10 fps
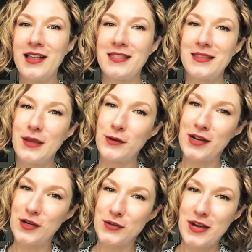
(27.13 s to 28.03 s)
that they were
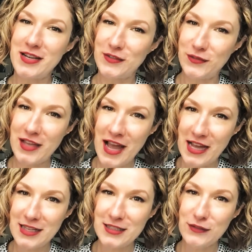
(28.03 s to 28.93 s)
creatively
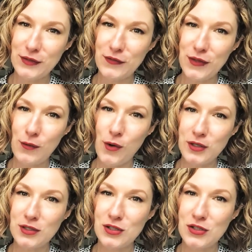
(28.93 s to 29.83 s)
active, if they
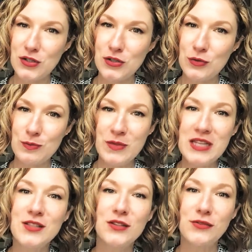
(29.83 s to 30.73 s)
wanted to
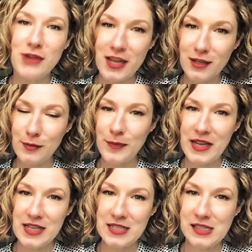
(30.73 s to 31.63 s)
meet on a regular
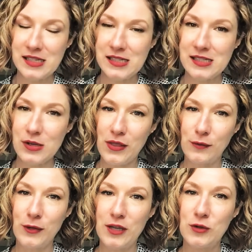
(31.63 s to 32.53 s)
basis so
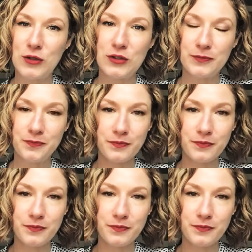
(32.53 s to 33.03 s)
that we could